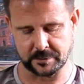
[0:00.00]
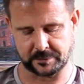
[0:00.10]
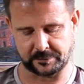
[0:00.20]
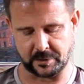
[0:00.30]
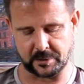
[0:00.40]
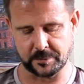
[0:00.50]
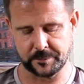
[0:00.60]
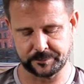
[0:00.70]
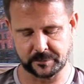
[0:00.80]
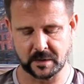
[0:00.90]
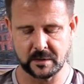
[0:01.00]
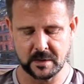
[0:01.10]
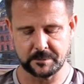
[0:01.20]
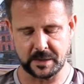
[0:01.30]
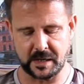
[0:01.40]
So,
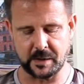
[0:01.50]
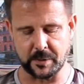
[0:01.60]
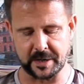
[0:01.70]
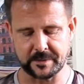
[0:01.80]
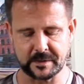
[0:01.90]
but anyway,